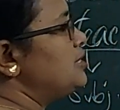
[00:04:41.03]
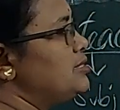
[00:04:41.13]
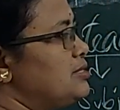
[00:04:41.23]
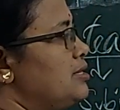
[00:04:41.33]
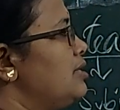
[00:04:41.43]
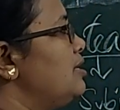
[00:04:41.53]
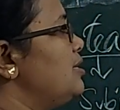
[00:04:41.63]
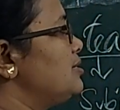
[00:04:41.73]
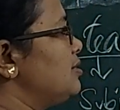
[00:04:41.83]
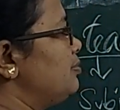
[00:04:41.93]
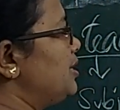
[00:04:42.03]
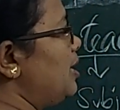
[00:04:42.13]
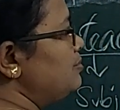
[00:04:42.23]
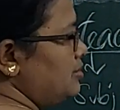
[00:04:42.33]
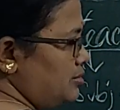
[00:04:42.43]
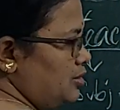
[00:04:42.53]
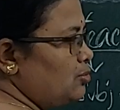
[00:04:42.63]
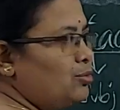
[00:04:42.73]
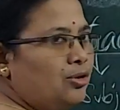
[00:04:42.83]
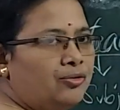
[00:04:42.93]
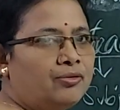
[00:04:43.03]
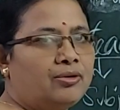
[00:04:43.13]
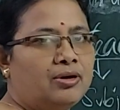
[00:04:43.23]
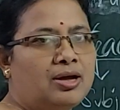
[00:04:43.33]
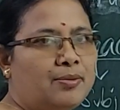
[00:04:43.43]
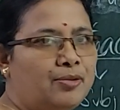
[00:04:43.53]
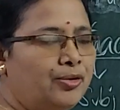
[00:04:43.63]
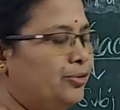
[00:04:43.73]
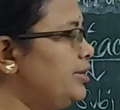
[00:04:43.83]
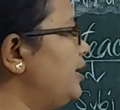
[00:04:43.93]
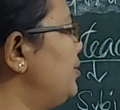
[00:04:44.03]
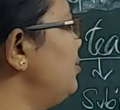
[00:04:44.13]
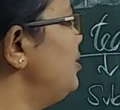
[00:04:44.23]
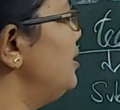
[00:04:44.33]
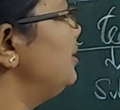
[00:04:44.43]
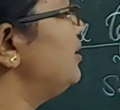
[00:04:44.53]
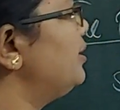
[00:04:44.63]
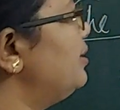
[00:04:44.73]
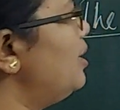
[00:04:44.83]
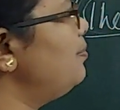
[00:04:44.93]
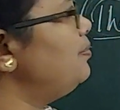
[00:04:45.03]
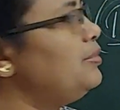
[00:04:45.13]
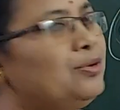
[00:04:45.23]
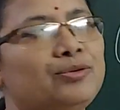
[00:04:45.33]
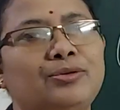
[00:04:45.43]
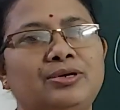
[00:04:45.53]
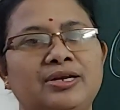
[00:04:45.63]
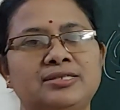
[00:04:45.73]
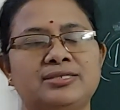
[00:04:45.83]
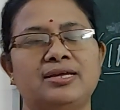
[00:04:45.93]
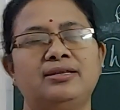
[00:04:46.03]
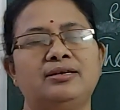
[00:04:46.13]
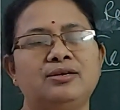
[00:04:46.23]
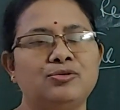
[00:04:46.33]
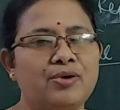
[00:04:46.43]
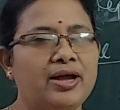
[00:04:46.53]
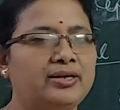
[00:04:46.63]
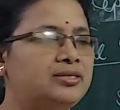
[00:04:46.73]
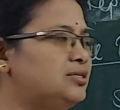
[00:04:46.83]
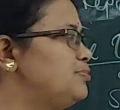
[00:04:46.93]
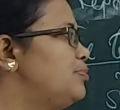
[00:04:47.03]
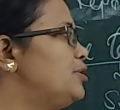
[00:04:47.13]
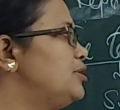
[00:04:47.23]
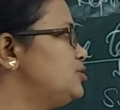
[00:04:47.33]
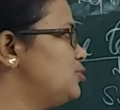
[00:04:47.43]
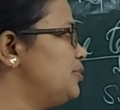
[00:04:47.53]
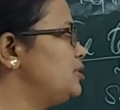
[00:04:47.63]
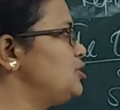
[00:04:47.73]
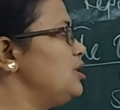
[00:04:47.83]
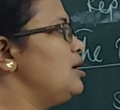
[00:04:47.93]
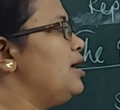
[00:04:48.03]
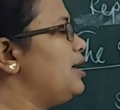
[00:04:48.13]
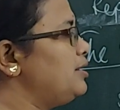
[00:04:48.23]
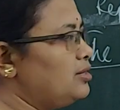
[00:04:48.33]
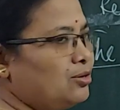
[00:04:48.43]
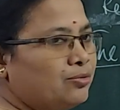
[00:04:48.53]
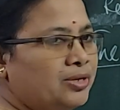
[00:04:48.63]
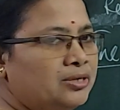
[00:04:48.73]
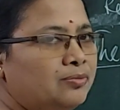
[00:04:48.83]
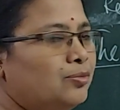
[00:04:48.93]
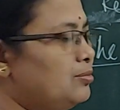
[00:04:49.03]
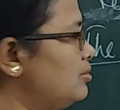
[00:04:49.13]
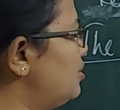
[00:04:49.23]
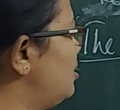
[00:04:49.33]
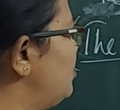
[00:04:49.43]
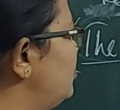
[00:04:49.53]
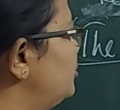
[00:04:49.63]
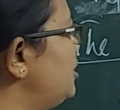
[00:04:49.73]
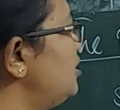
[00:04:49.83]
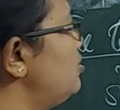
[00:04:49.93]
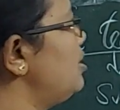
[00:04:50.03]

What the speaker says: change. Sometimes the rule I am going to tell you, that time you could understand that why it is important so much. And one more thing you